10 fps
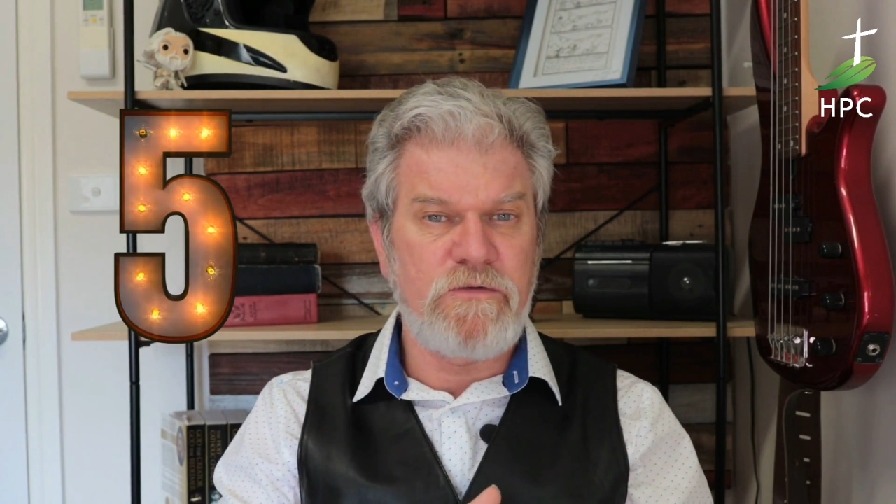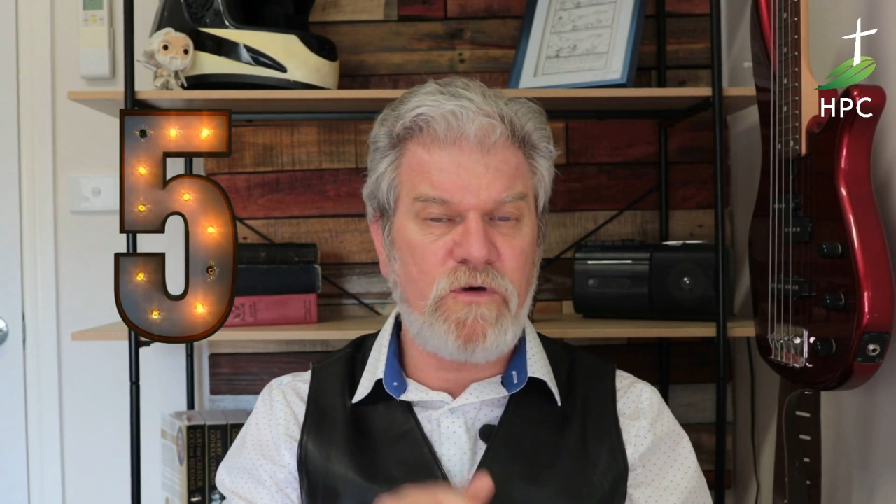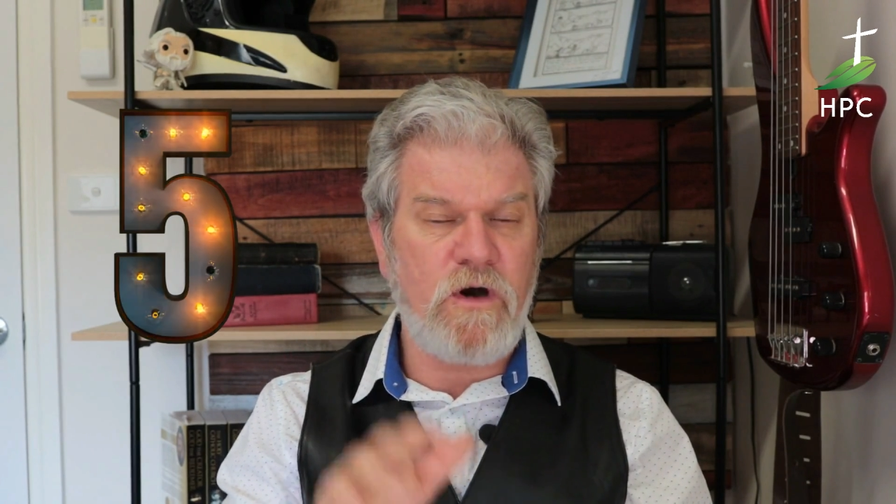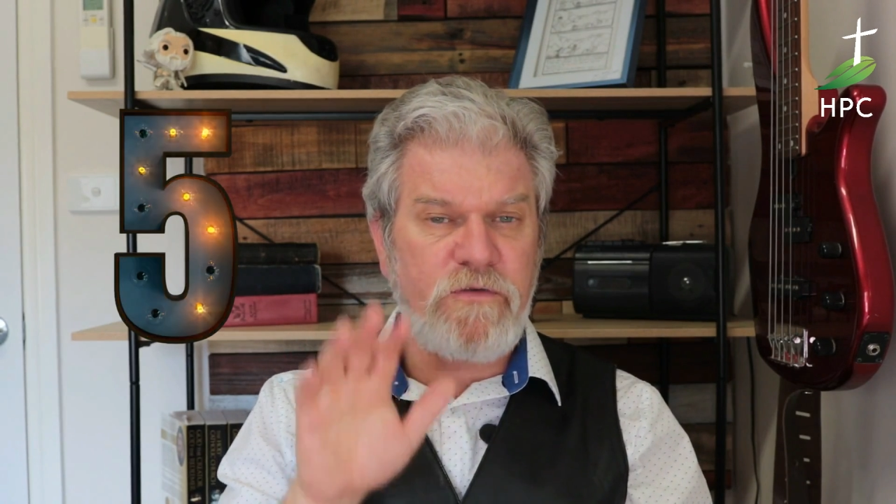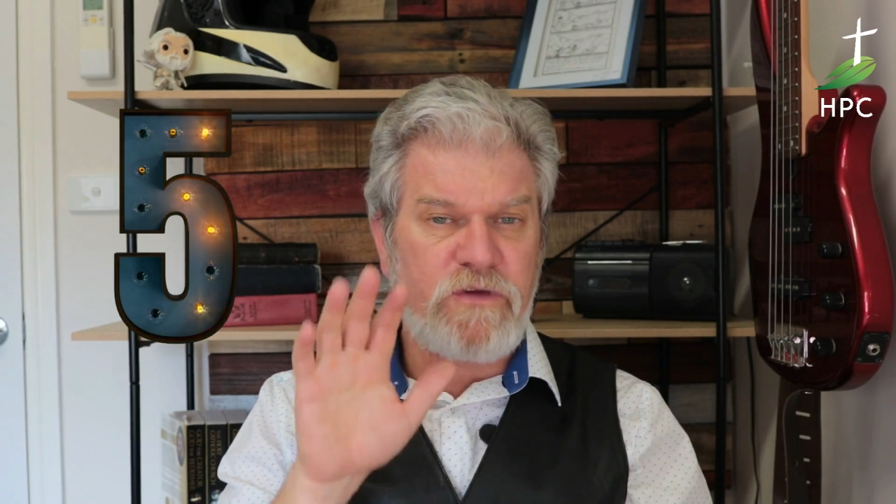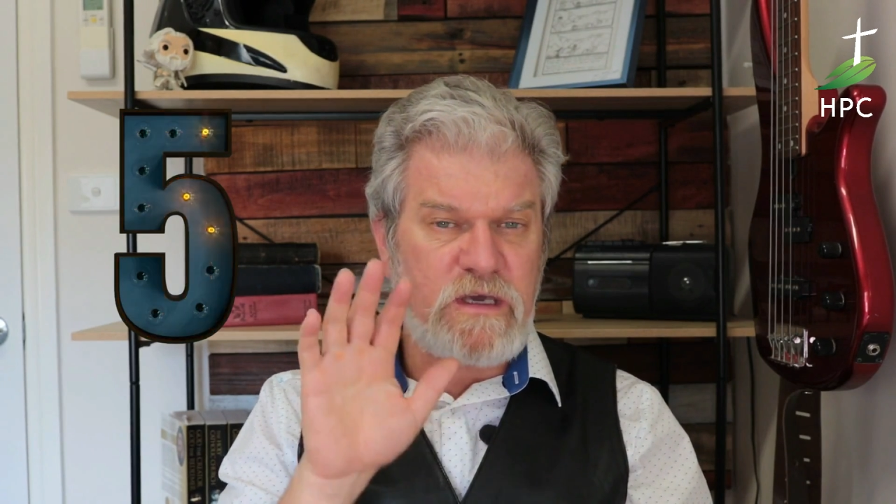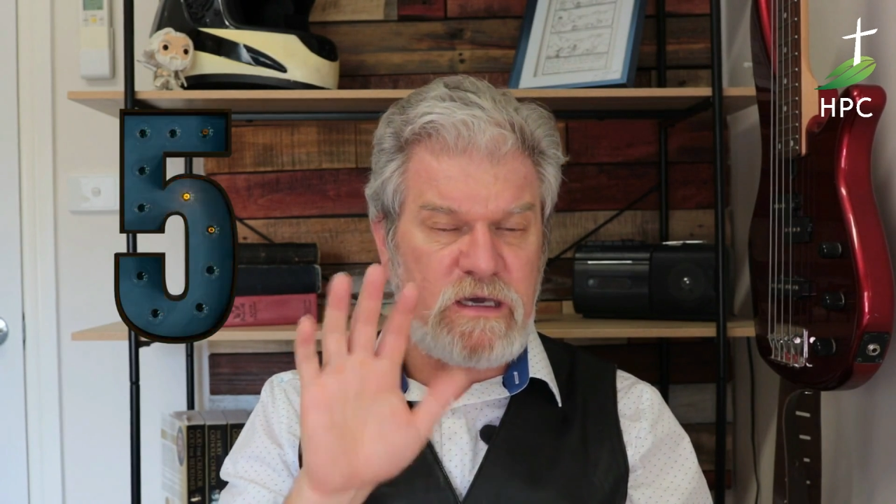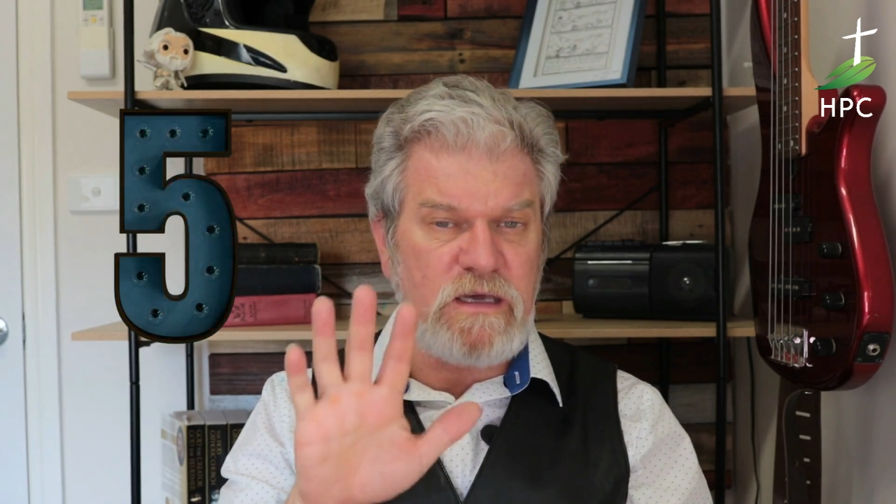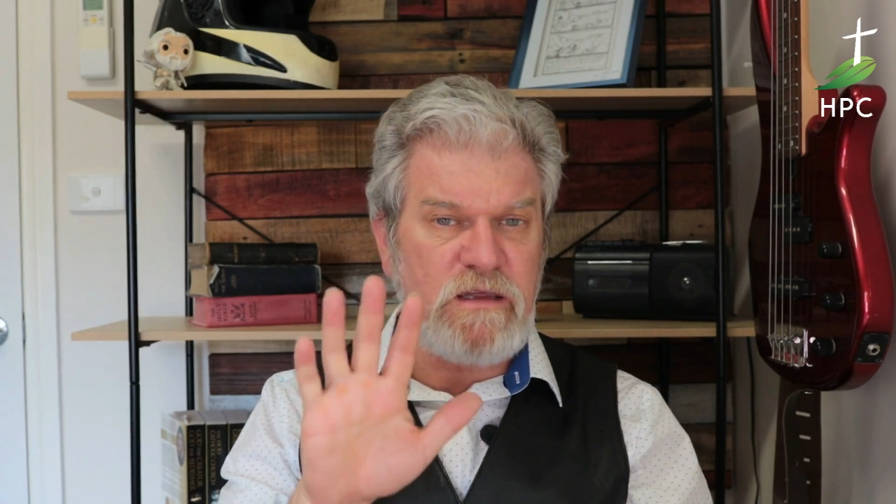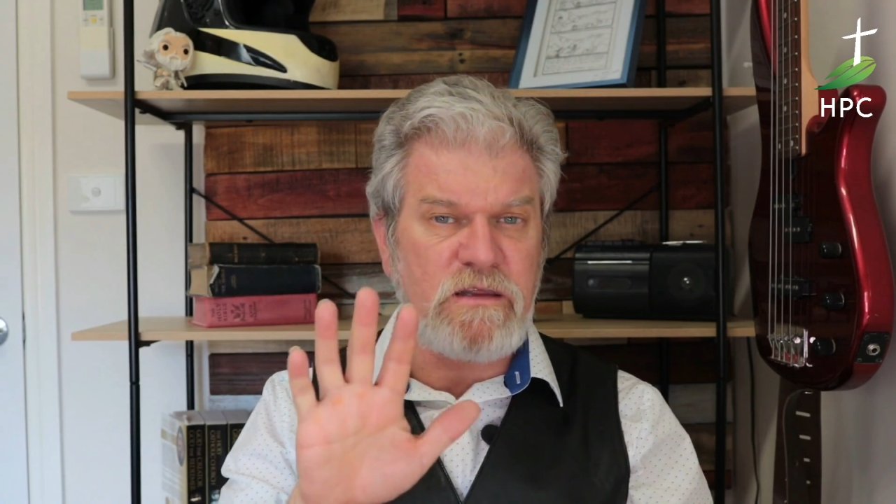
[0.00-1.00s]
Five
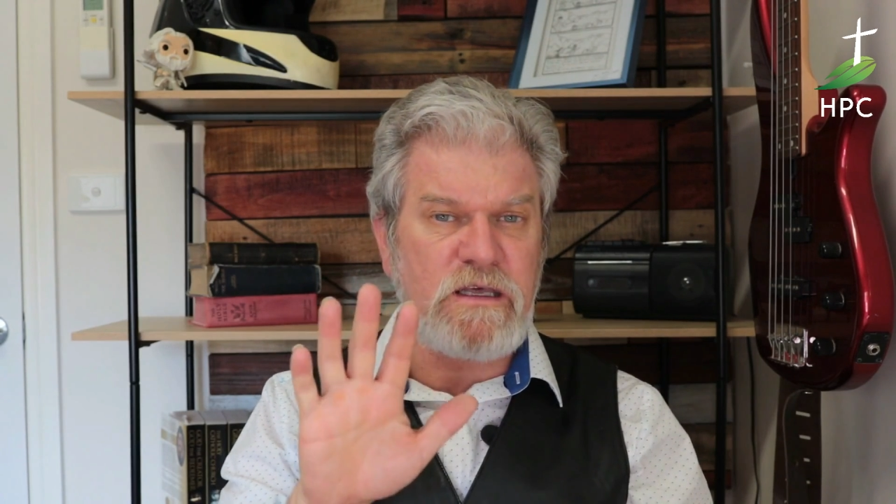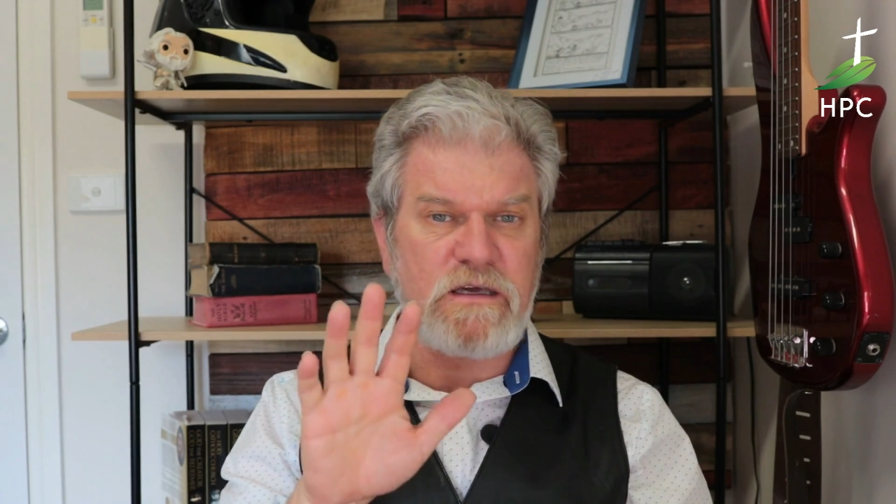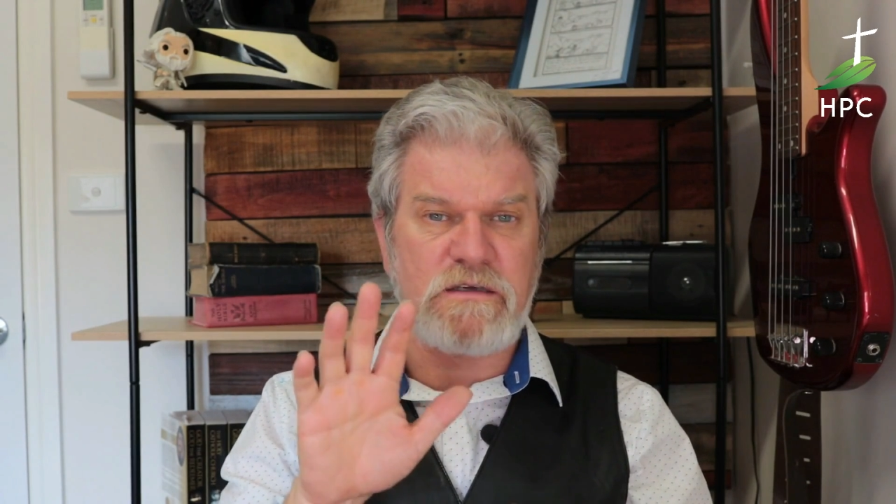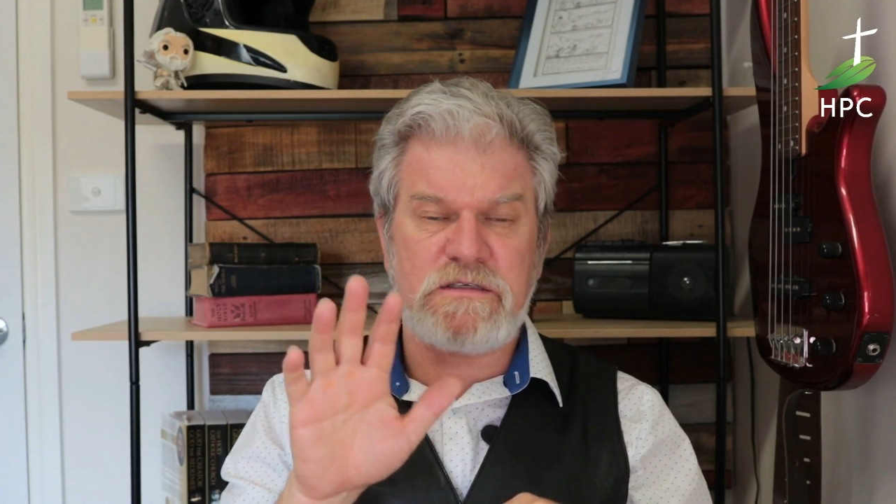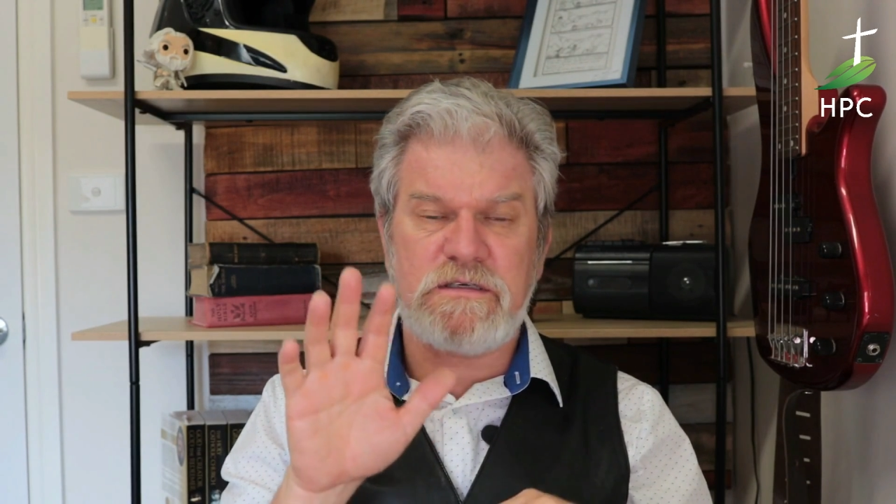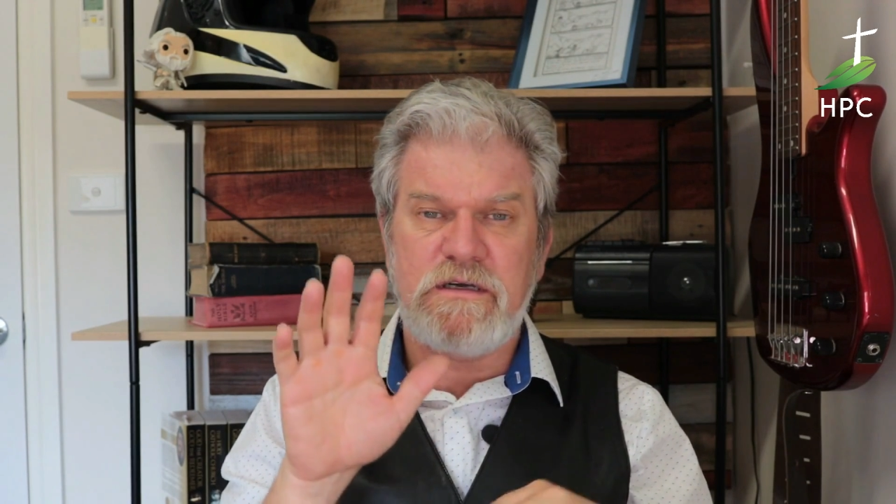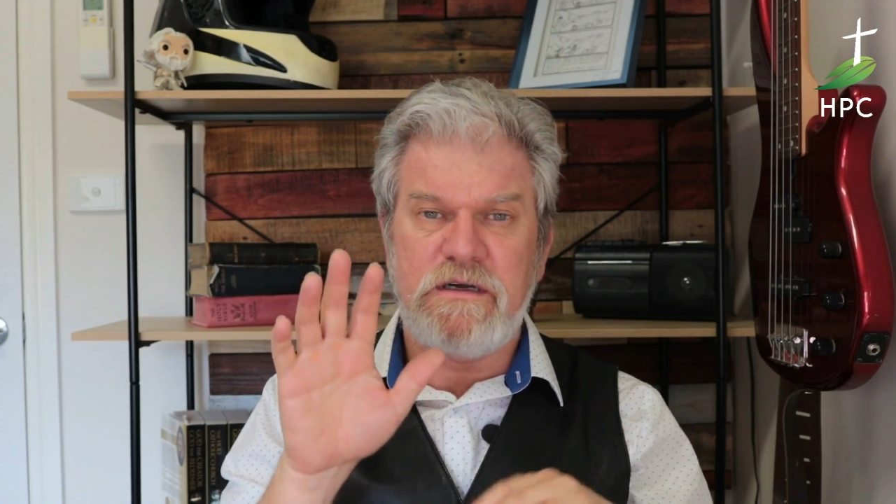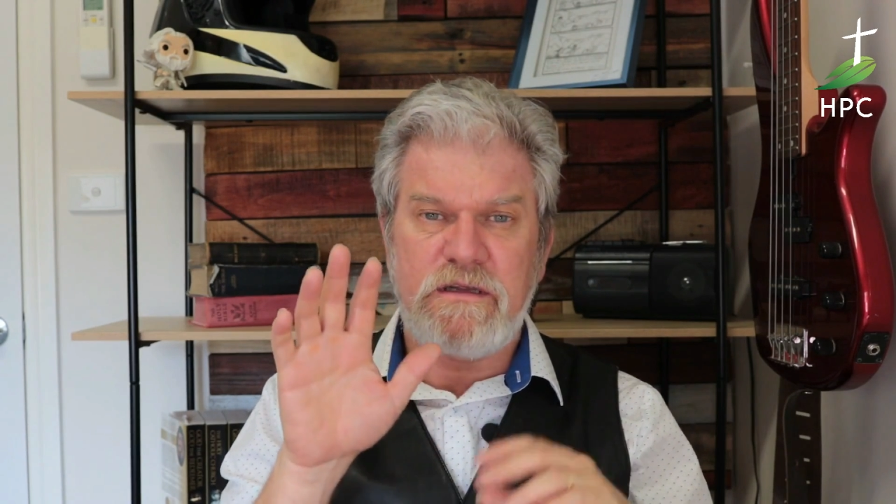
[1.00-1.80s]
key things